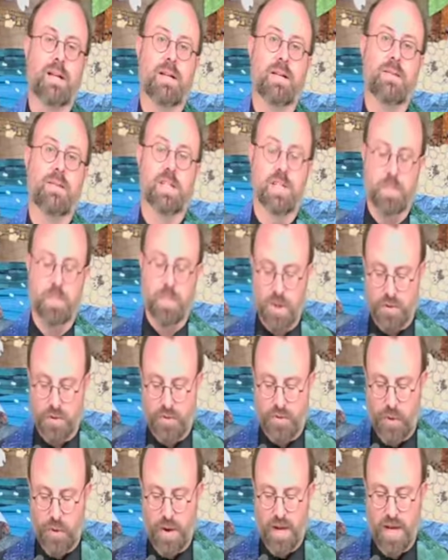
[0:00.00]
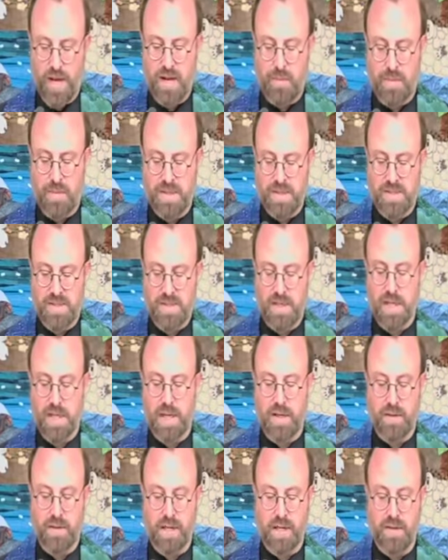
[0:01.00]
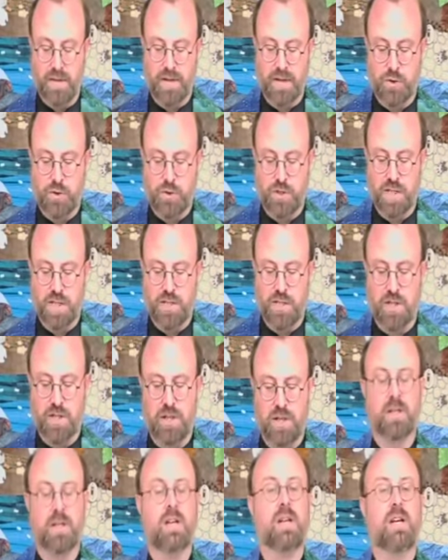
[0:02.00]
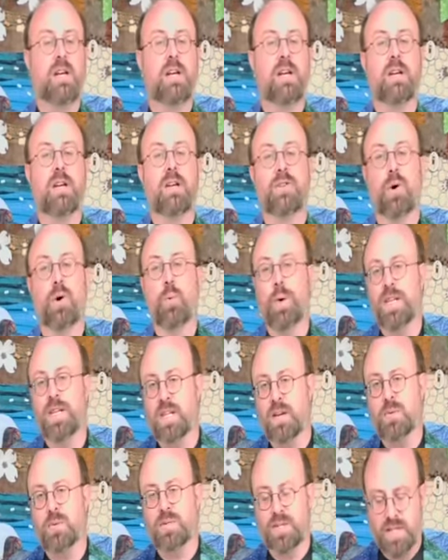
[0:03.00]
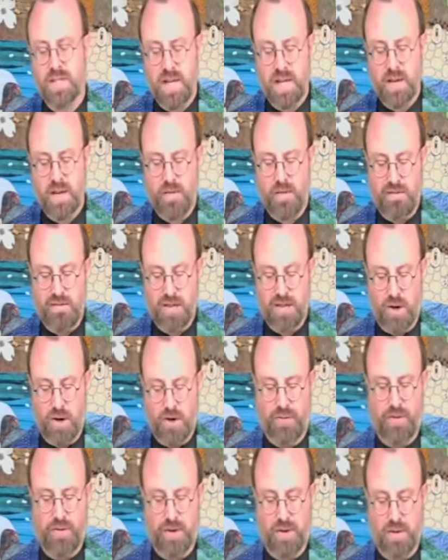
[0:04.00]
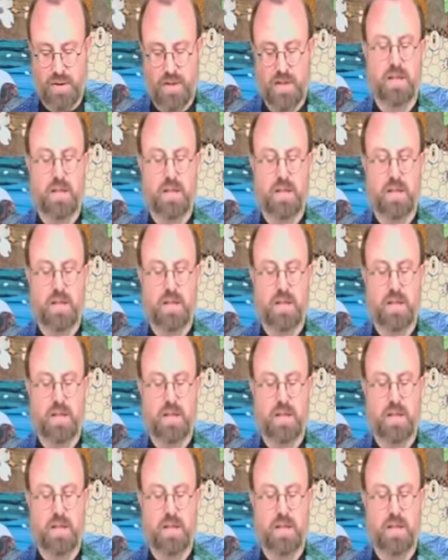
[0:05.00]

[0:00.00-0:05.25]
There's a beautiful hymn in Singing the Living Tradition that we don't sing very often,